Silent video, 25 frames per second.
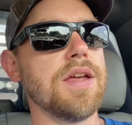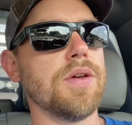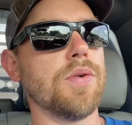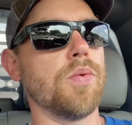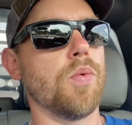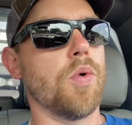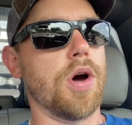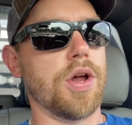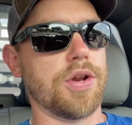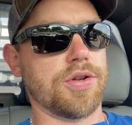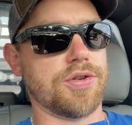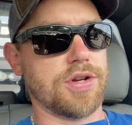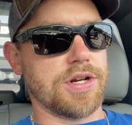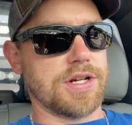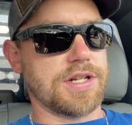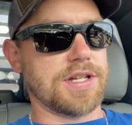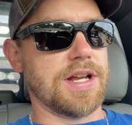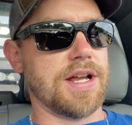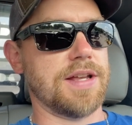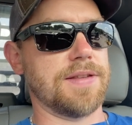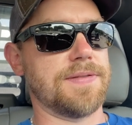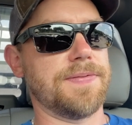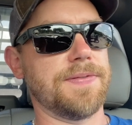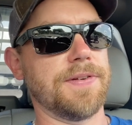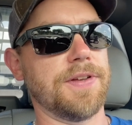Water truck
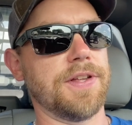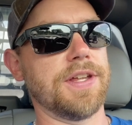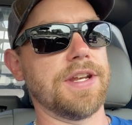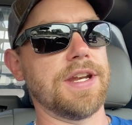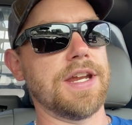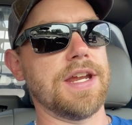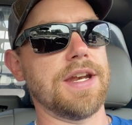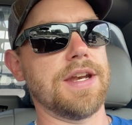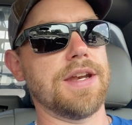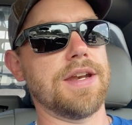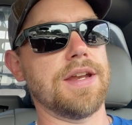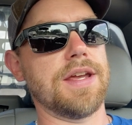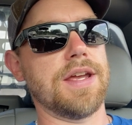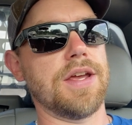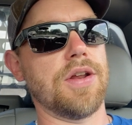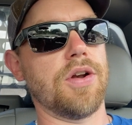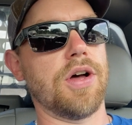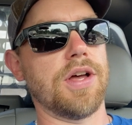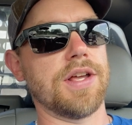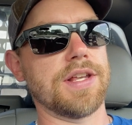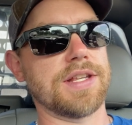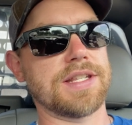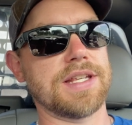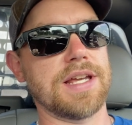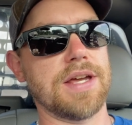starts filling it, and
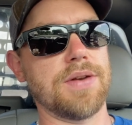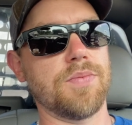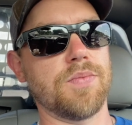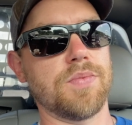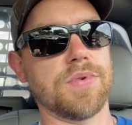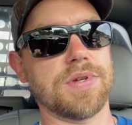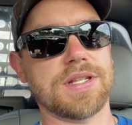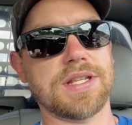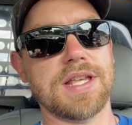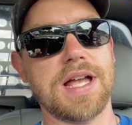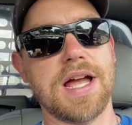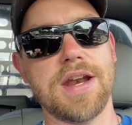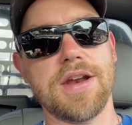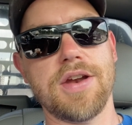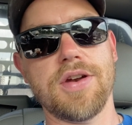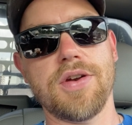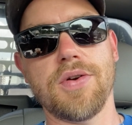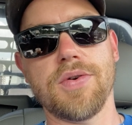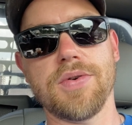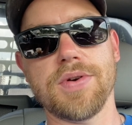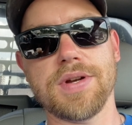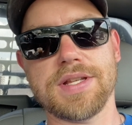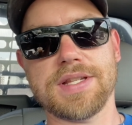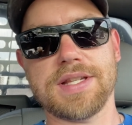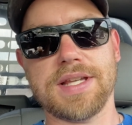all of a sudden we're starting to
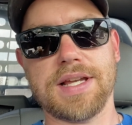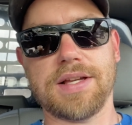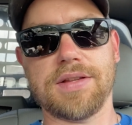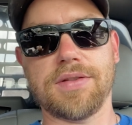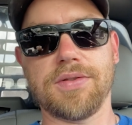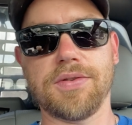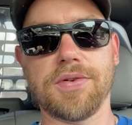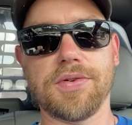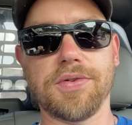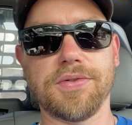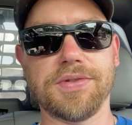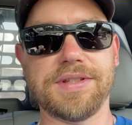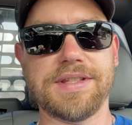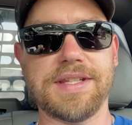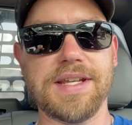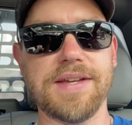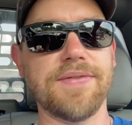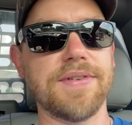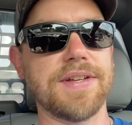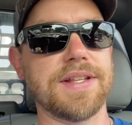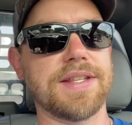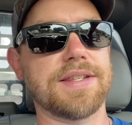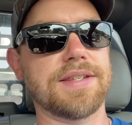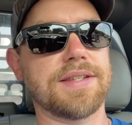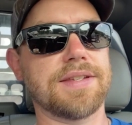notice like little
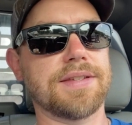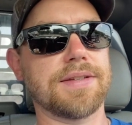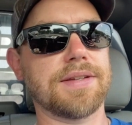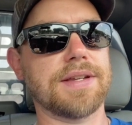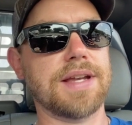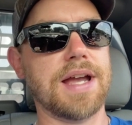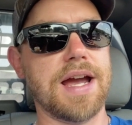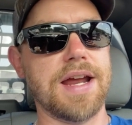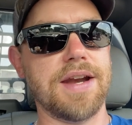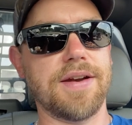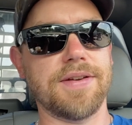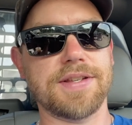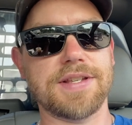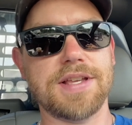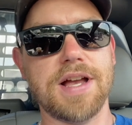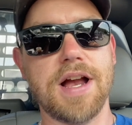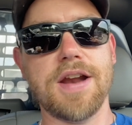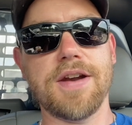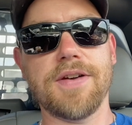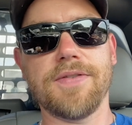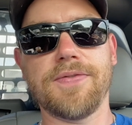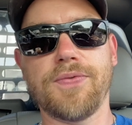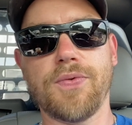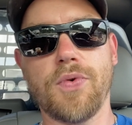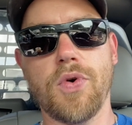divots kind of
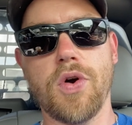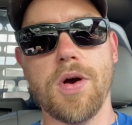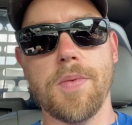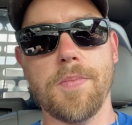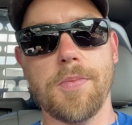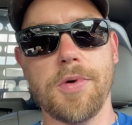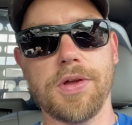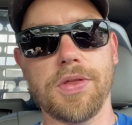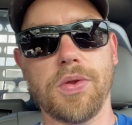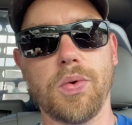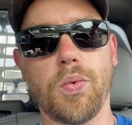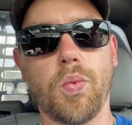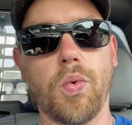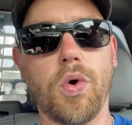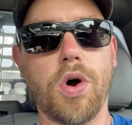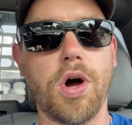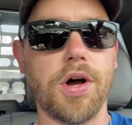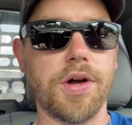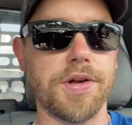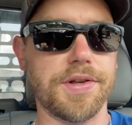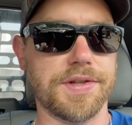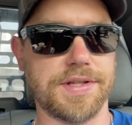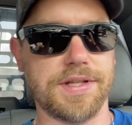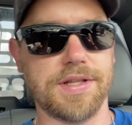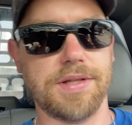starting to form on the
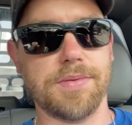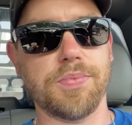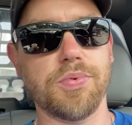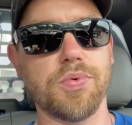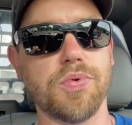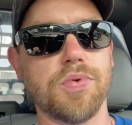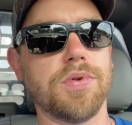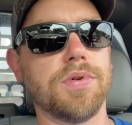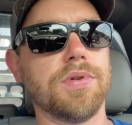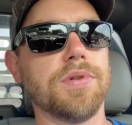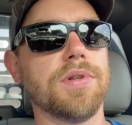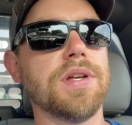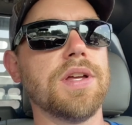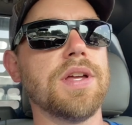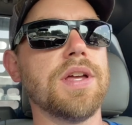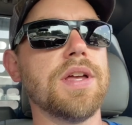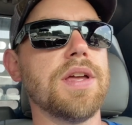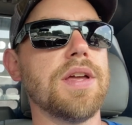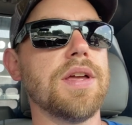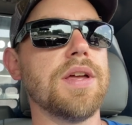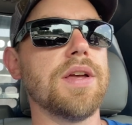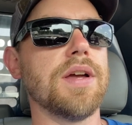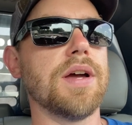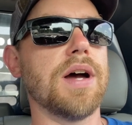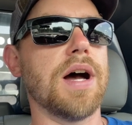walls of the pool,
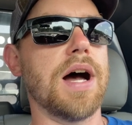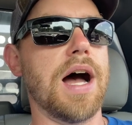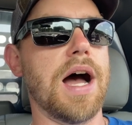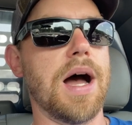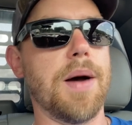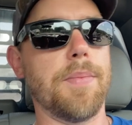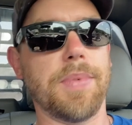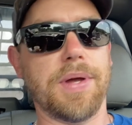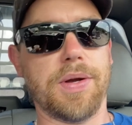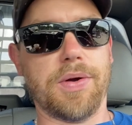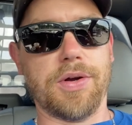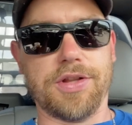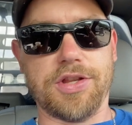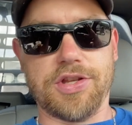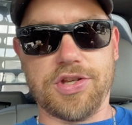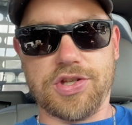um, like on the